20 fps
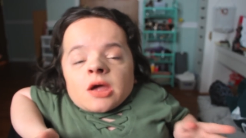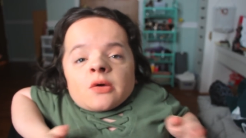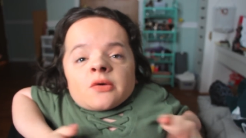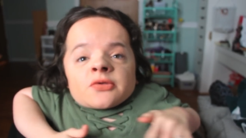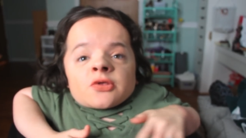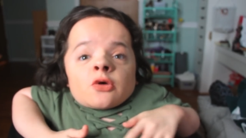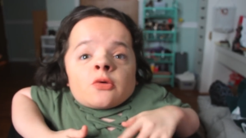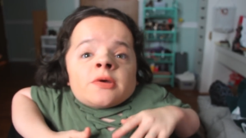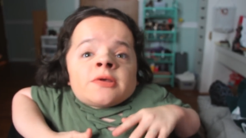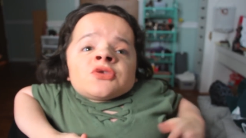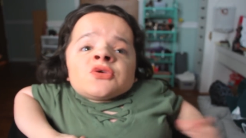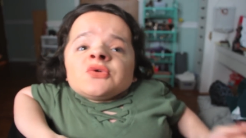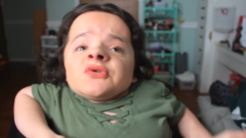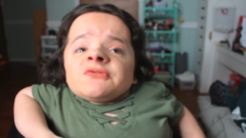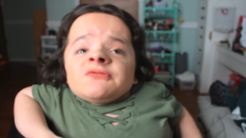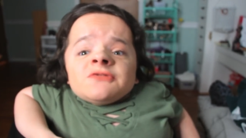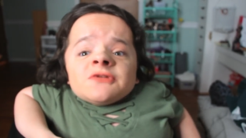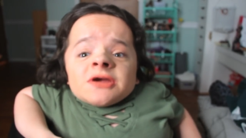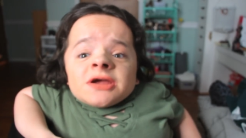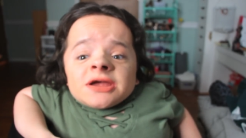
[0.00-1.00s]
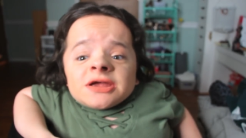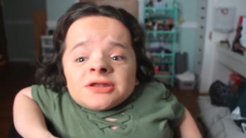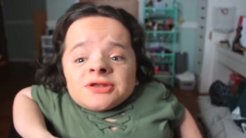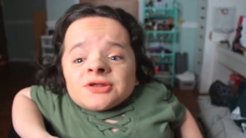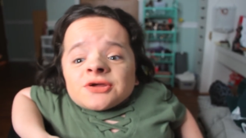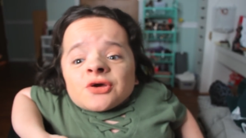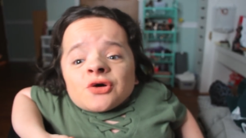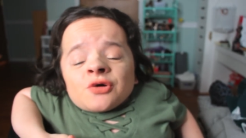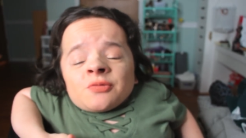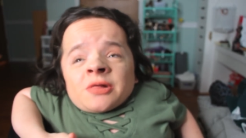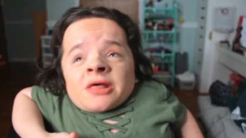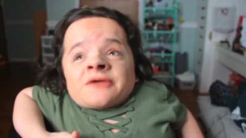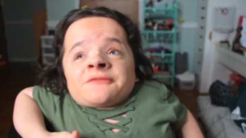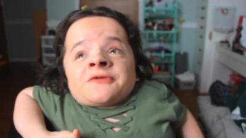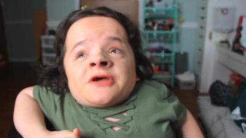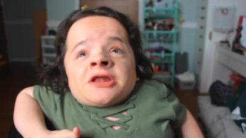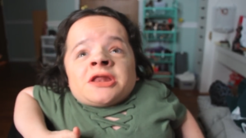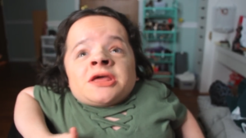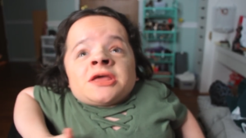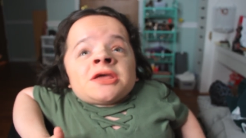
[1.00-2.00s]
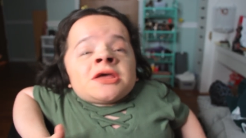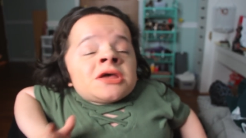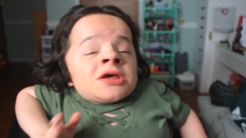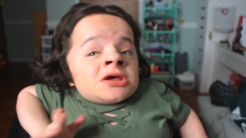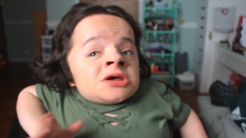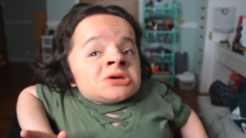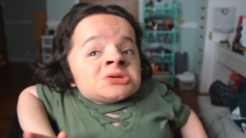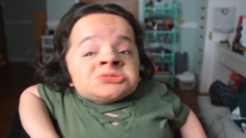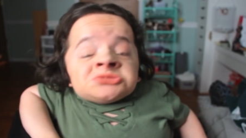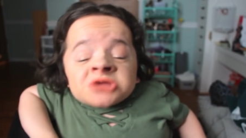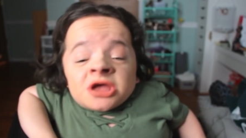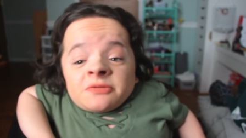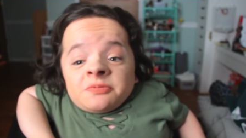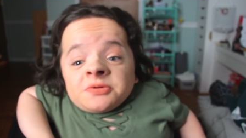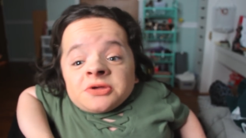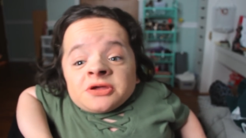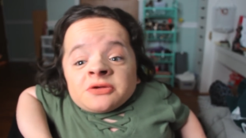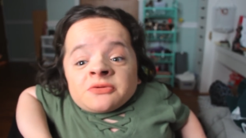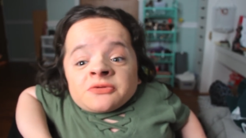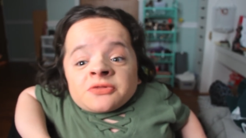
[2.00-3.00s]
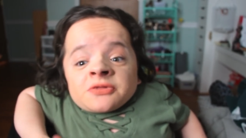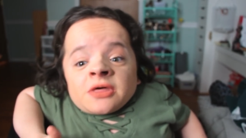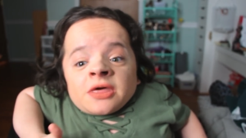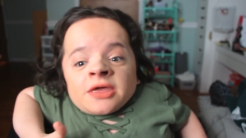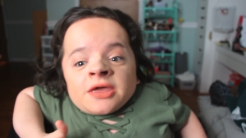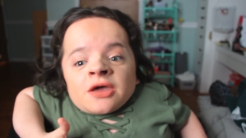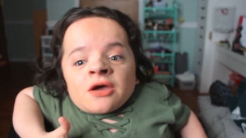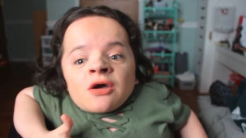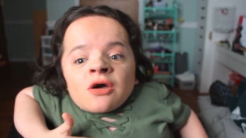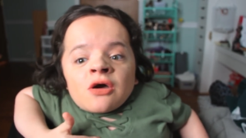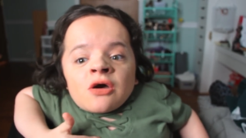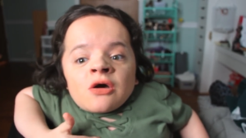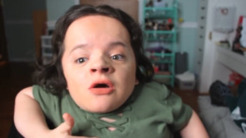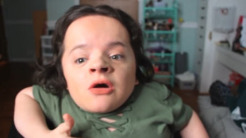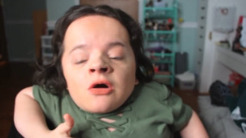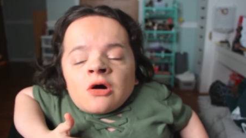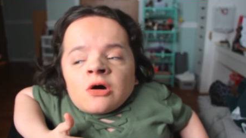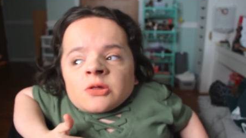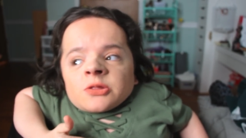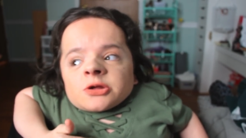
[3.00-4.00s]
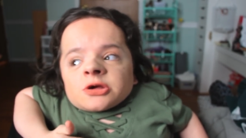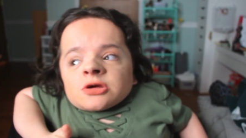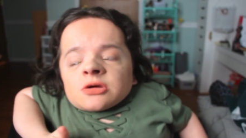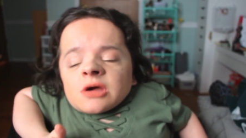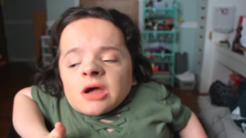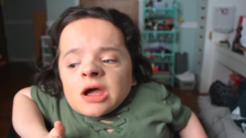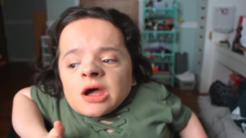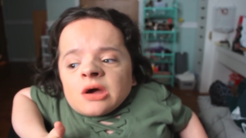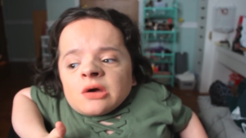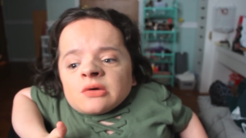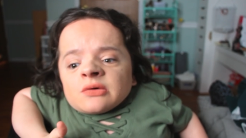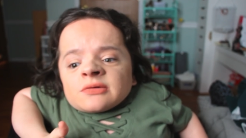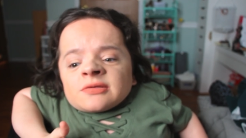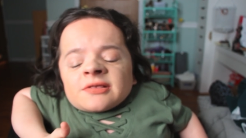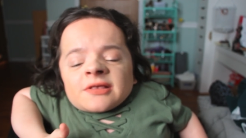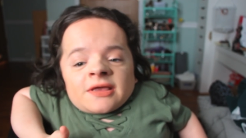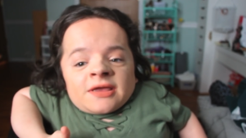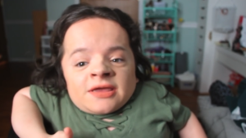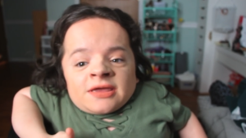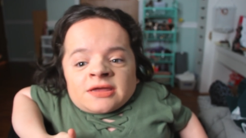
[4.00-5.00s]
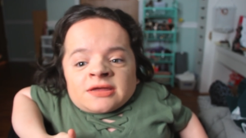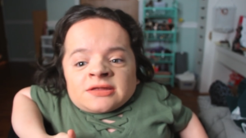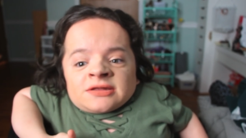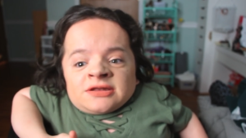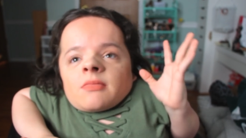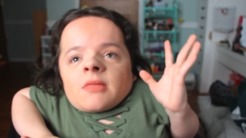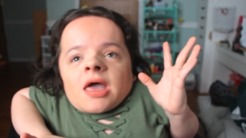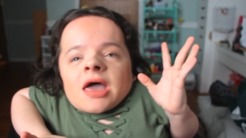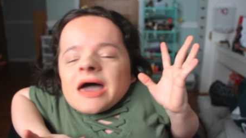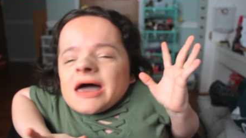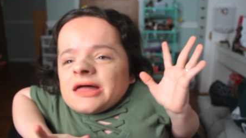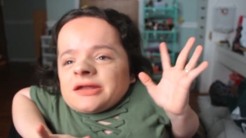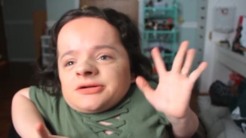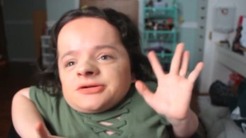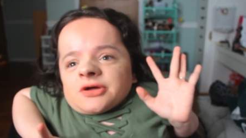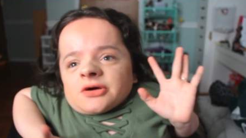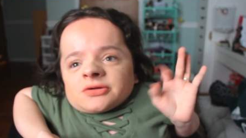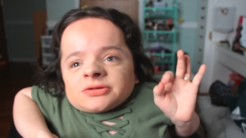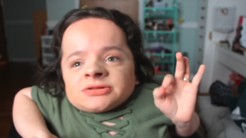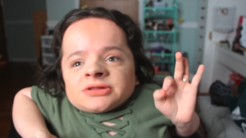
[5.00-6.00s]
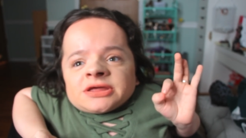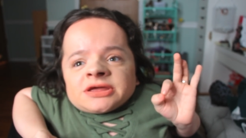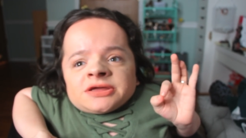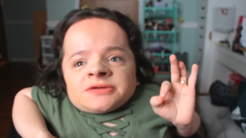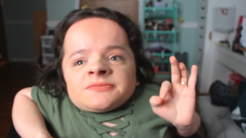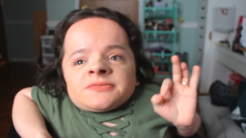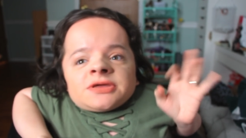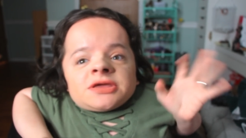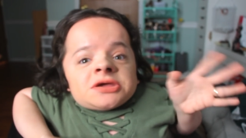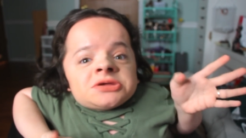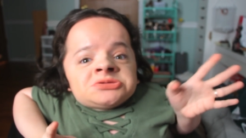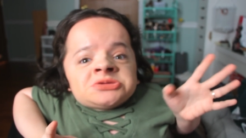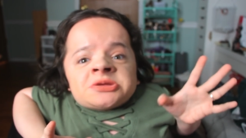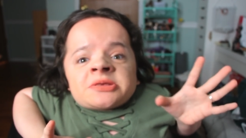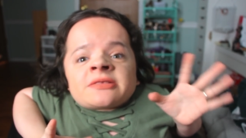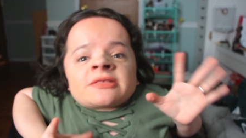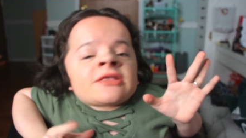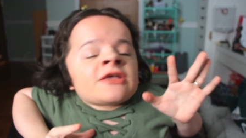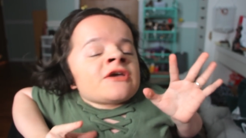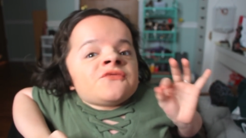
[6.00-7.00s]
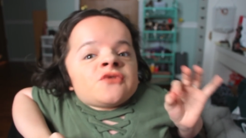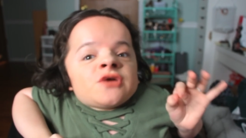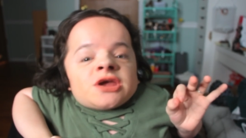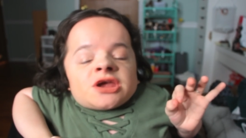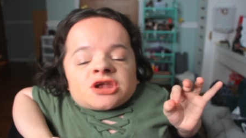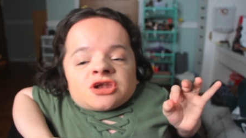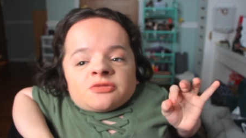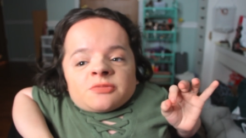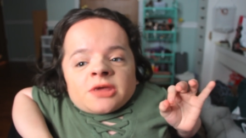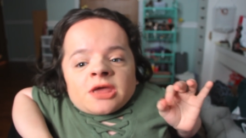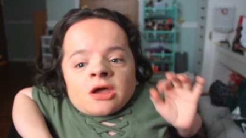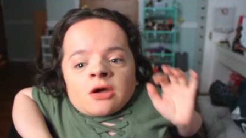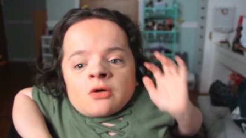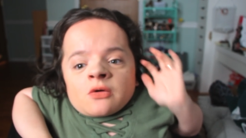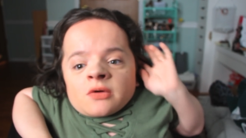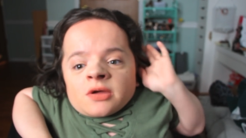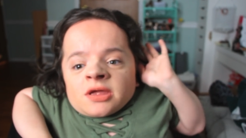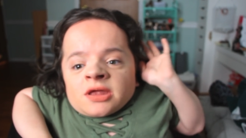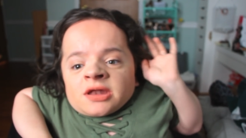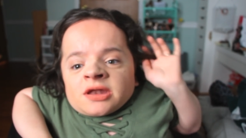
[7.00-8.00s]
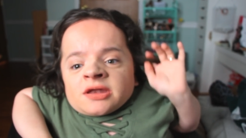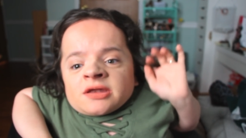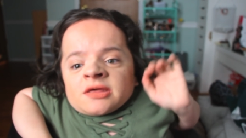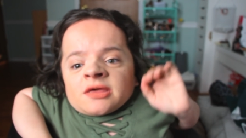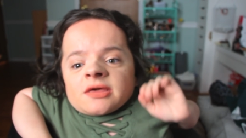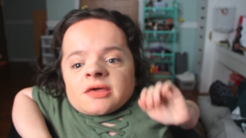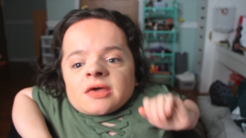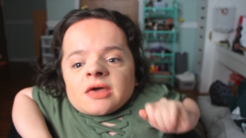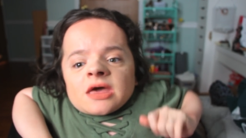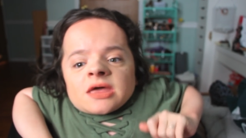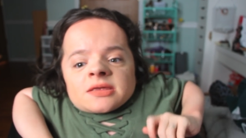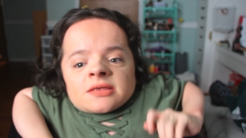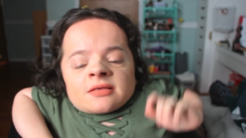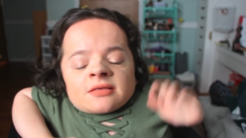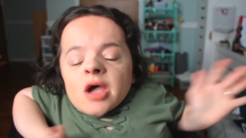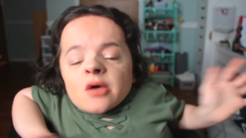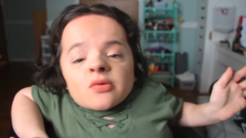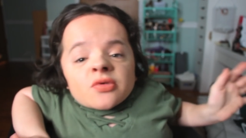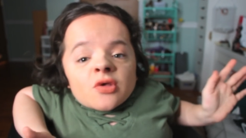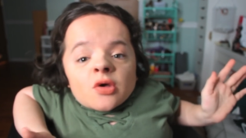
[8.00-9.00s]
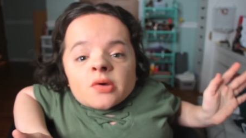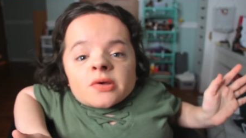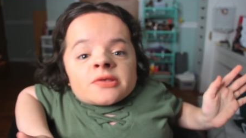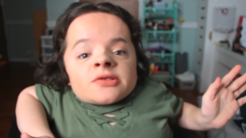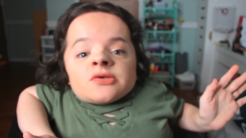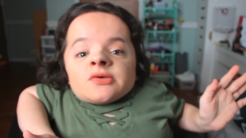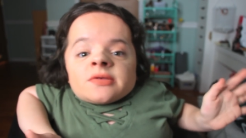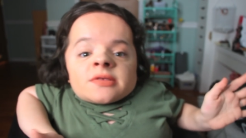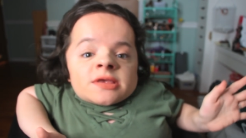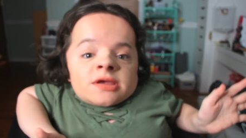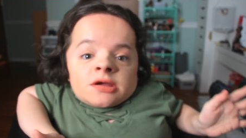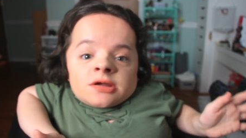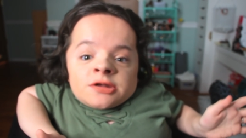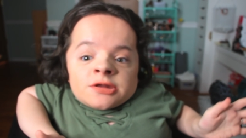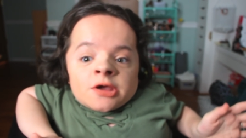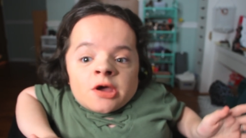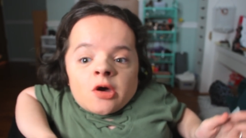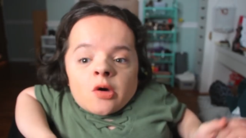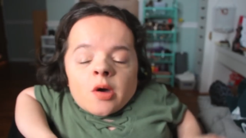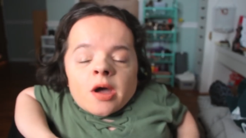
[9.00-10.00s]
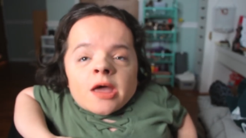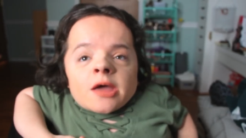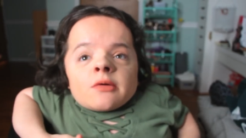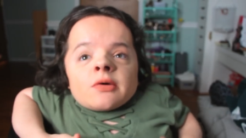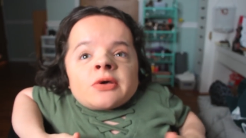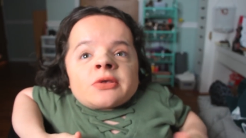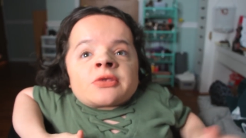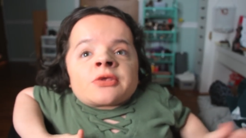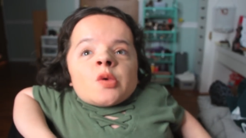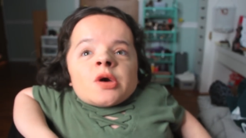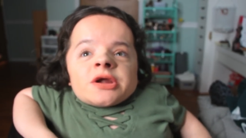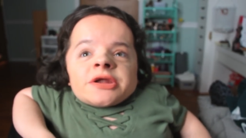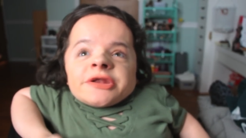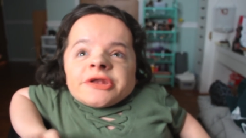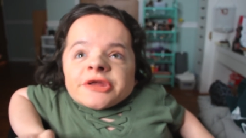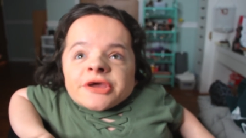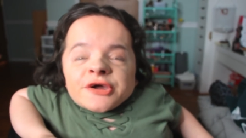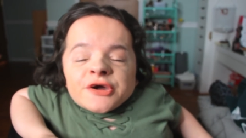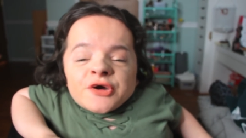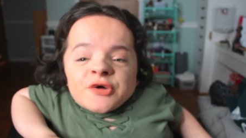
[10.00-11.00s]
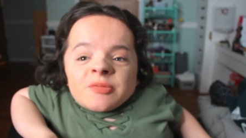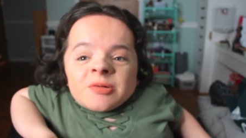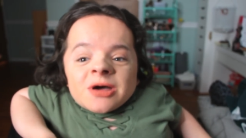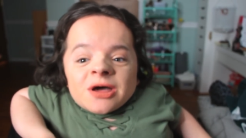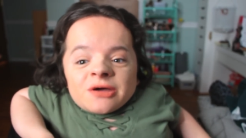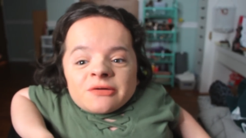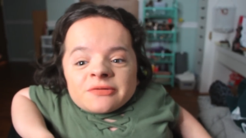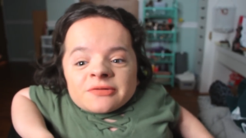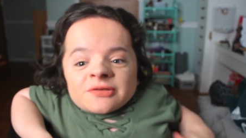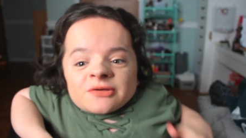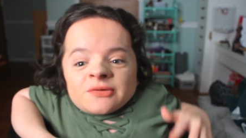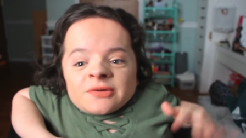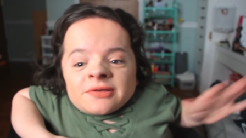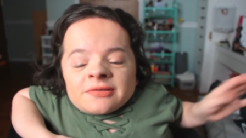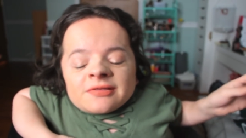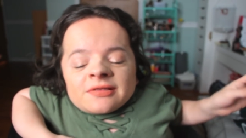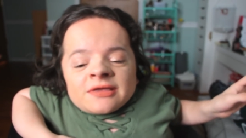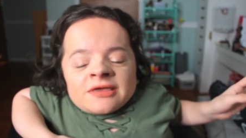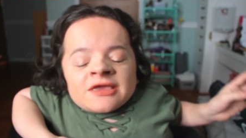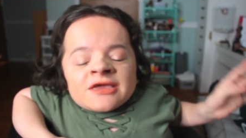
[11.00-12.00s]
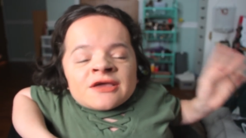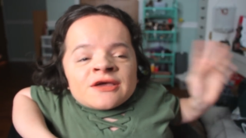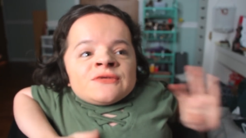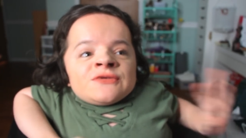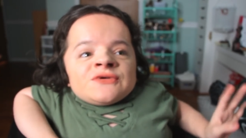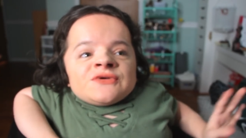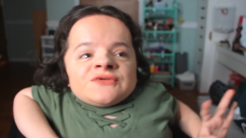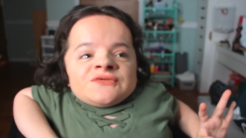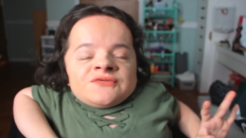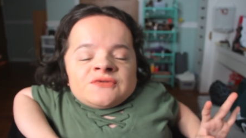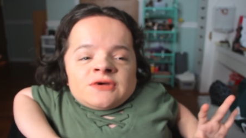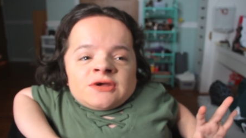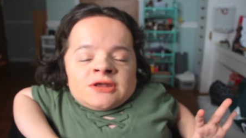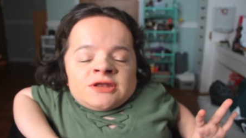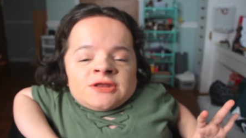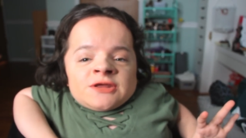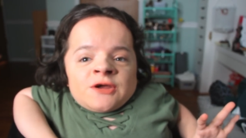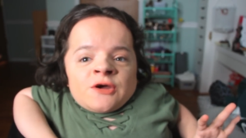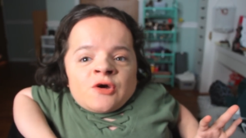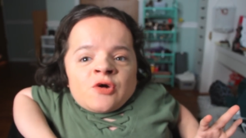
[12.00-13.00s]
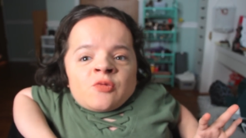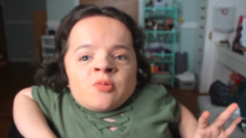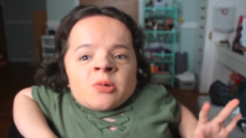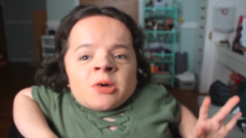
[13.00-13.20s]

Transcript: I was always too afraid to go Black Friday shopping with like all the crowds and I don't know, like it just freaked me out and I just, I was always too scared to go. I always wanted to go, but I was always like too afraid to go.